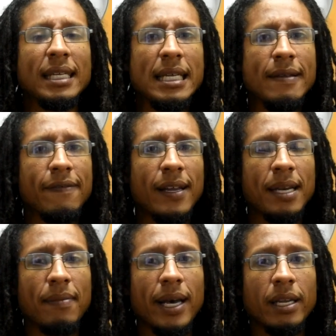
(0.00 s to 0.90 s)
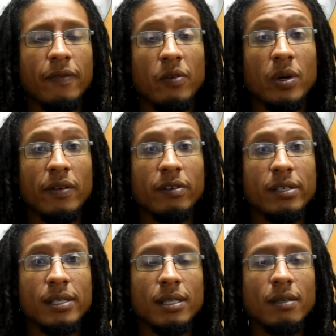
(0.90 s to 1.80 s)
an E flat minor for whatever
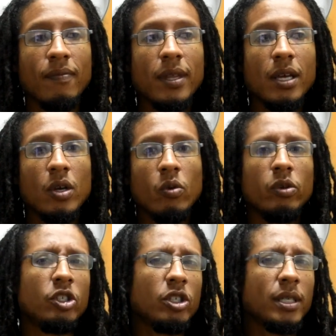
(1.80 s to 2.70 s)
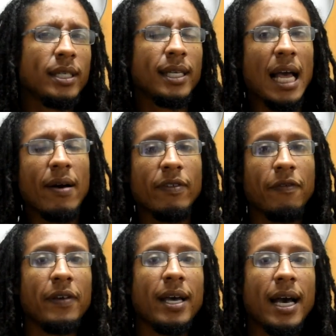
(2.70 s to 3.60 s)
reason, we should have a
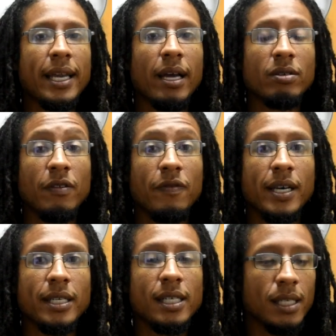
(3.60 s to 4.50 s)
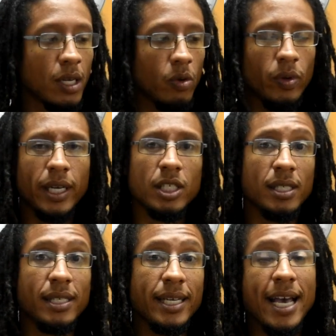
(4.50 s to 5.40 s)
fair idea how to find it. We can
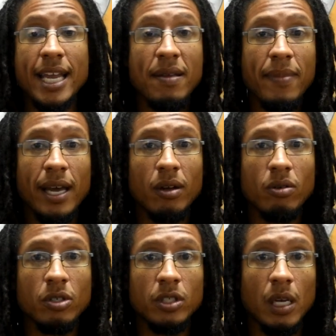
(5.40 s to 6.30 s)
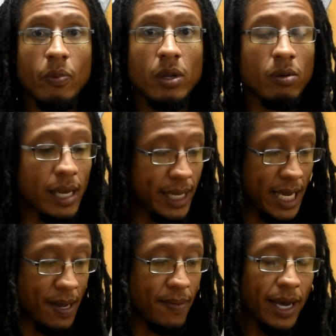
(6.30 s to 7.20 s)
just take any minor chord shape we know, like
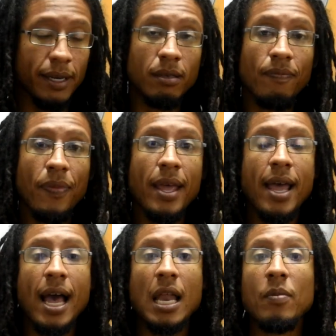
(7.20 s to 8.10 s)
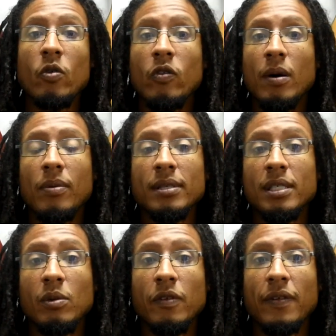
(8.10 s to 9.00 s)
A minor, and move up
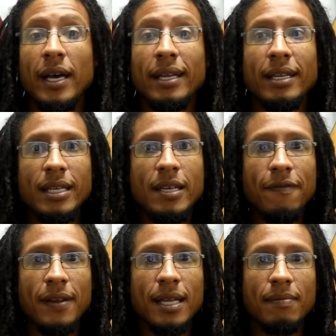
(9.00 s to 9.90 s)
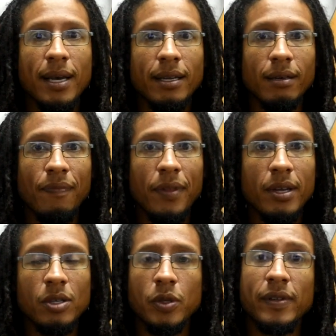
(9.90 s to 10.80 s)
until we find an E flat minor.
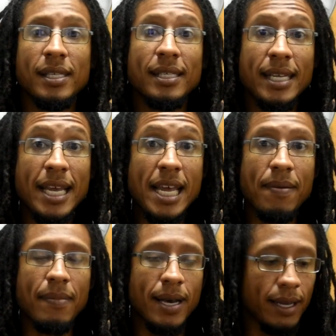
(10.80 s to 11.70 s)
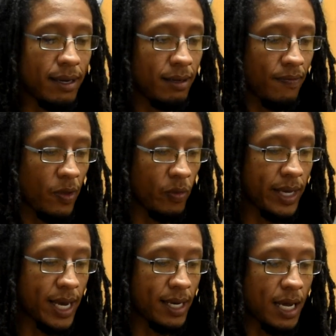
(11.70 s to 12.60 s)
So if this is A minor,
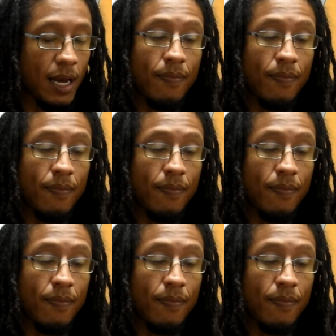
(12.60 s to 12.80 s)
we get